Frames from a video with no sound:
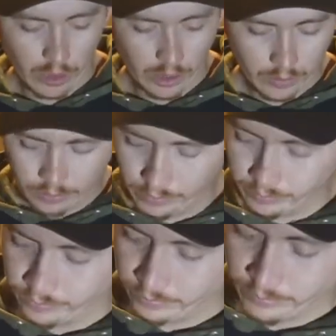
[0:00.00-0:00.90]
Brown
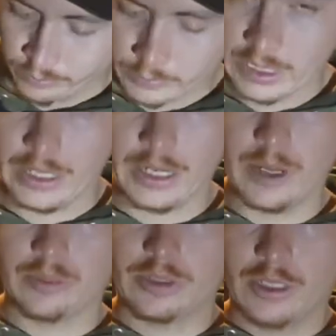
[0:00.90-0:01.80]
and
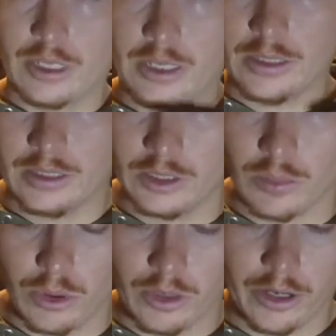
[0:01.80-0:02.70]
Deps. Look at that, it's the
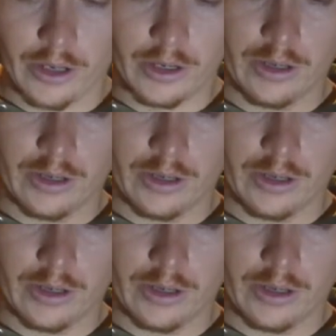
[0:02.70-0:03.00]
Bonheur.